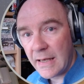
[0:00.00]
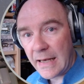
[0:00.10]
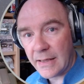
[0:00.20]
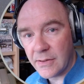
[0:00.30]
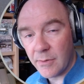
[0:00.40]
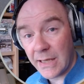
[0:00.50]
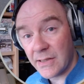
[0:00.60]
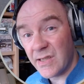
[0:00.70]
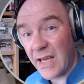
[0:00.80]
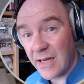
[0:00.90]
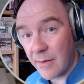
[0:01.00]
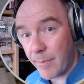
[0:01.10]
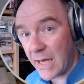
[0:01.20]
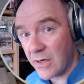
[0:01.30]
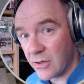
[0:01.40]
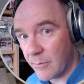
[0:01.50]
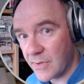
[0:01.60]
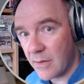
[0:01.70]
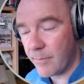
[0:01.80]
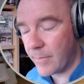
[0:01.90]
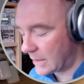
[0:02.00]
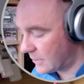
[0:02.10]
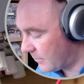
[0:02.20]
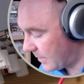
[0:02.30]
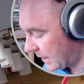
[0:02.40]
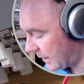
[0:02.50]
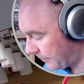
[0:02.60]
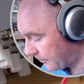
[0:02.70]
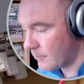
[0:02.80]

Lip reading: and so when it gets to the end it pendulums back to the beginning.